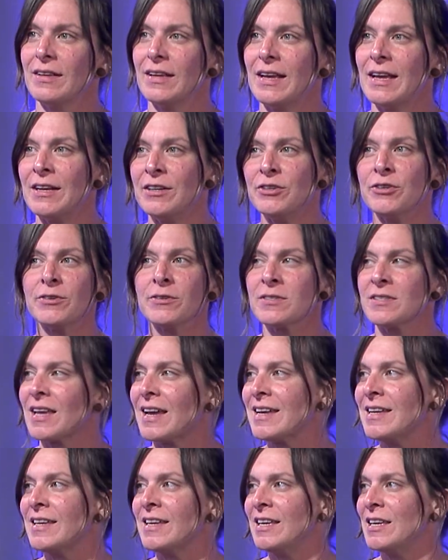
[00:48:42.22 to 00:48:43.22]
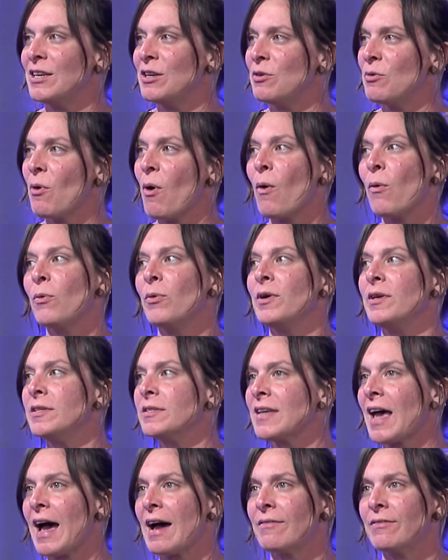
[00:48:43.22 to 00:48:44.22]
in your psyche, you always
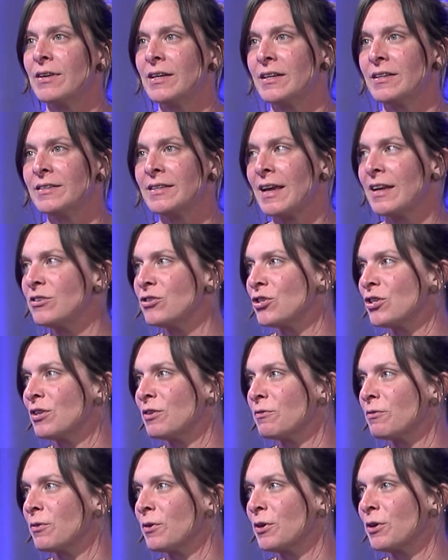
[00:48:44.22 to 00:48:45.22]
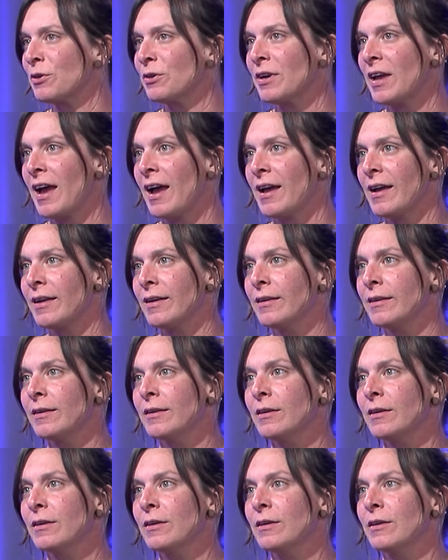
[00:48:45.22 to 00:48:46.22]
have an intention for your day.
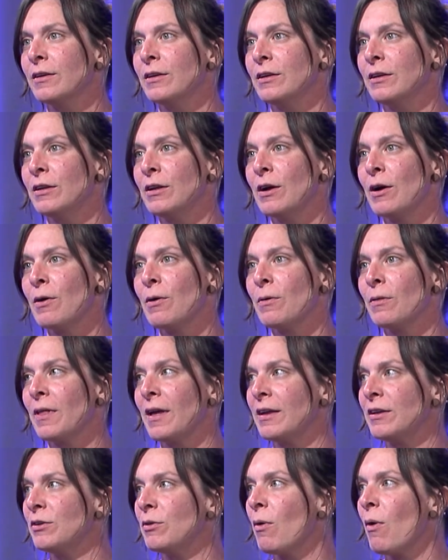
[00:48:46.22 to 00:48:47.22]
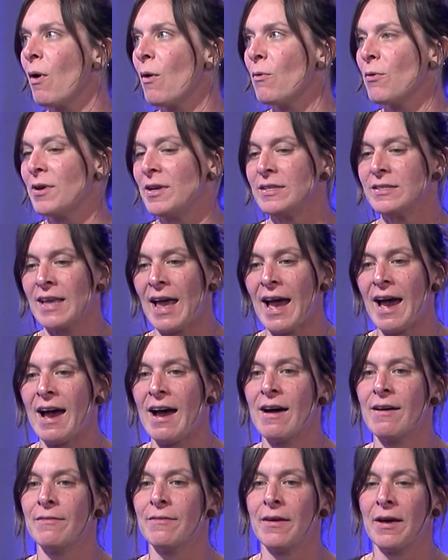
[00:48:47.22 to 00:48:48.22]
You know, like you always
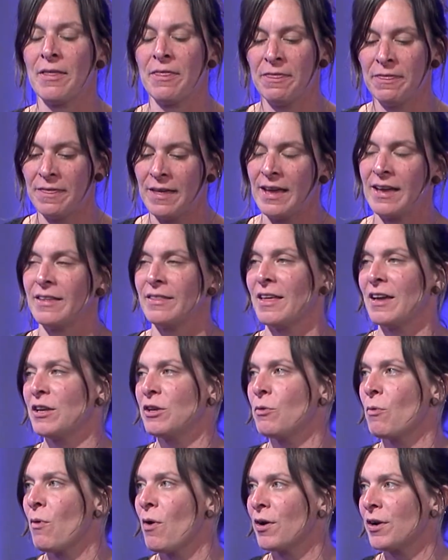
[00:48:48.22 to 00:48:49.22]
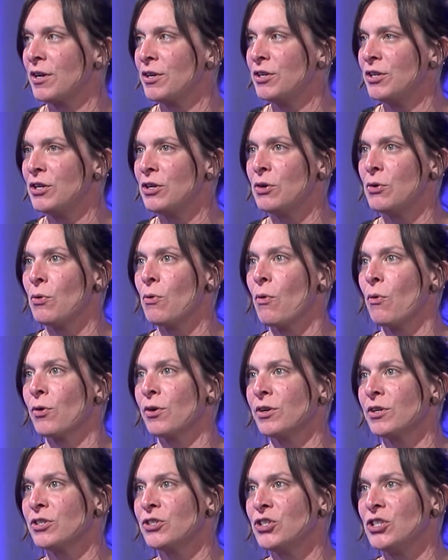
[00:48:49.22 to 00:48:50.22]
have a thing that you want to do
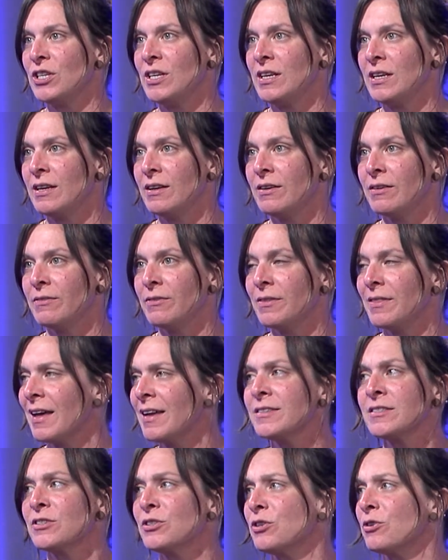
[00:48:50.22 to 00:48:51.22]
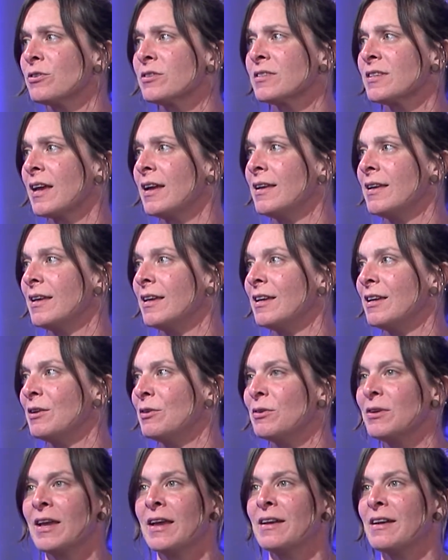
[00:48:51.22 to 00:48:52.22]
or achieve, and that's in your psyche.
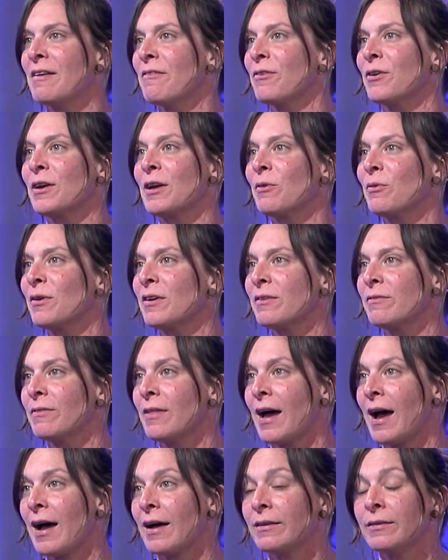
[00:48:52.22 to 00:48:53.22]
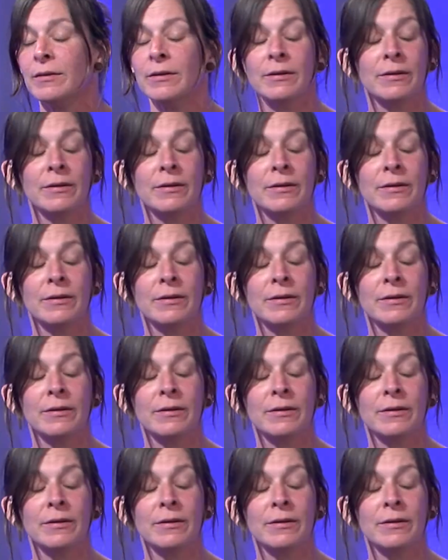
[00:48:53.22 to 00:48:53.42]
You can never get rid of that.